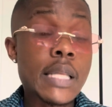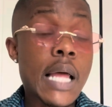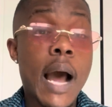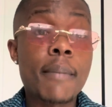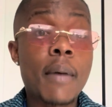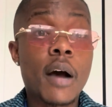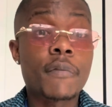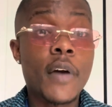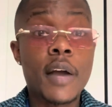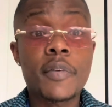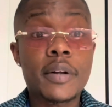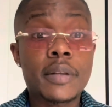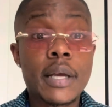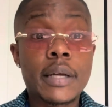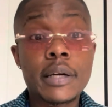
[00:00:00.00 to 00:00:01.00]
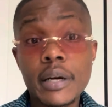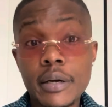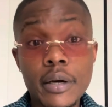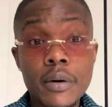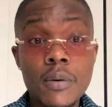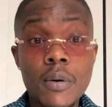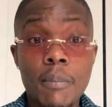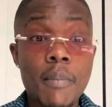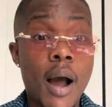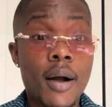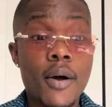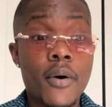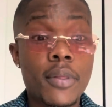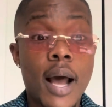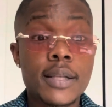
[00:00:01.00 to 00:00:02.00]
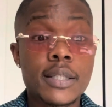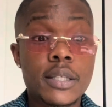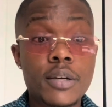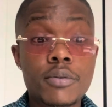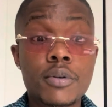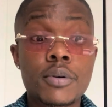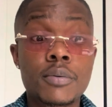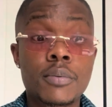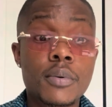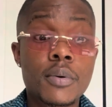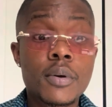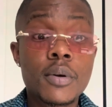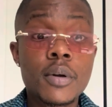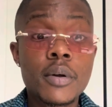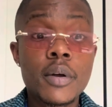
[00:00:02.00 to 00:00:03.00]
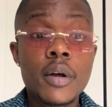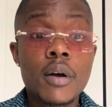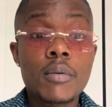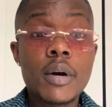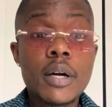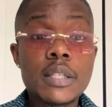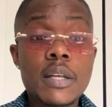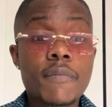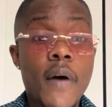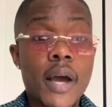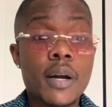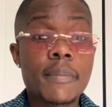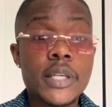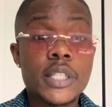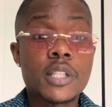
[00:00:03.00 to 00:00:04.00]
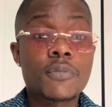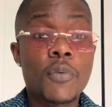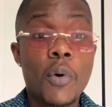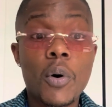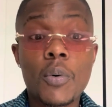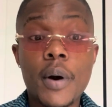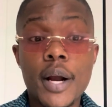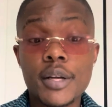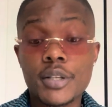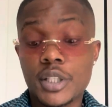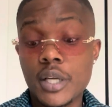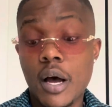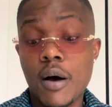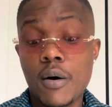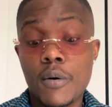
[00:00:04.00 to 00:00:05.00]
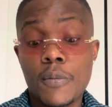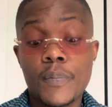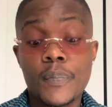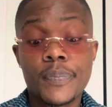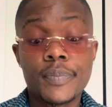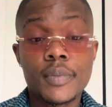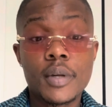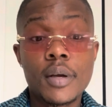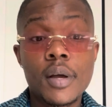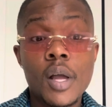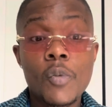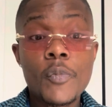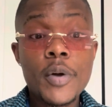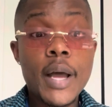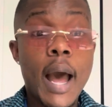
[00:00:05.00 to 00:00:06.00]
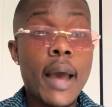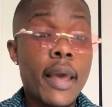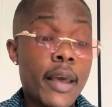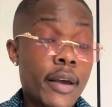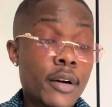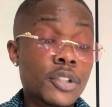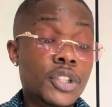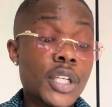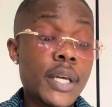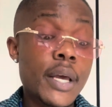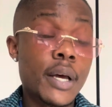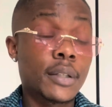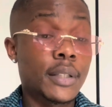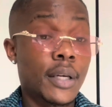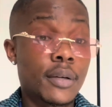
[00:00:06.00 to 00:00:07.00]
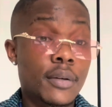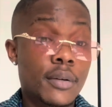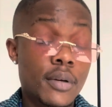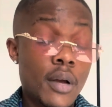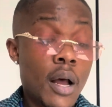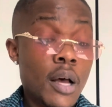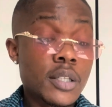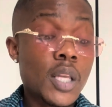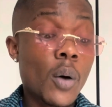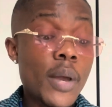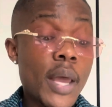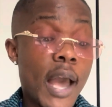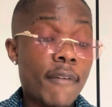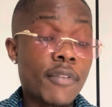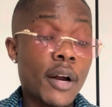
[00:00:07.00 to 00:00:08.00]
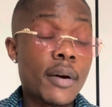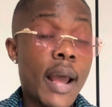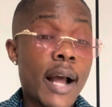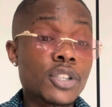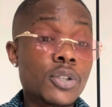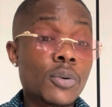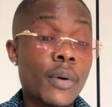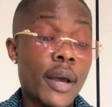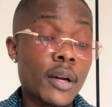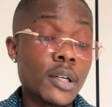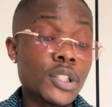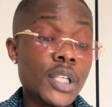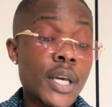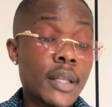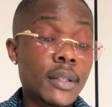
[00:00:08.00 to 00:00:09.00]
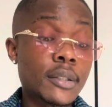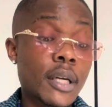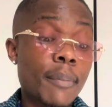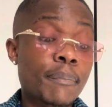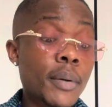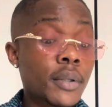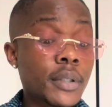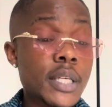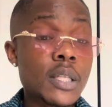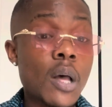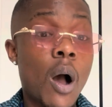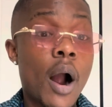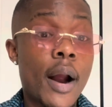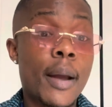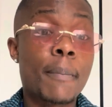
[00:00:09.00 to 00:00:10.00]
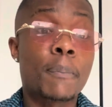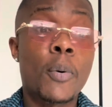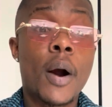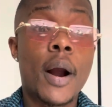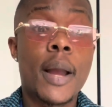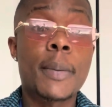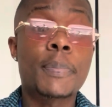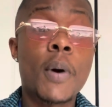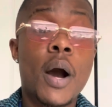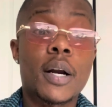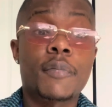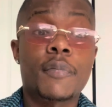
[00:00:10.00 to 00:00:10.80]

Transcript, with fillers: not my favorite thing to do. I'm not going to lie to you. What is the final message for Aquarius, y'all? We got energy healing. So we have your natural energy healing abilities are an important part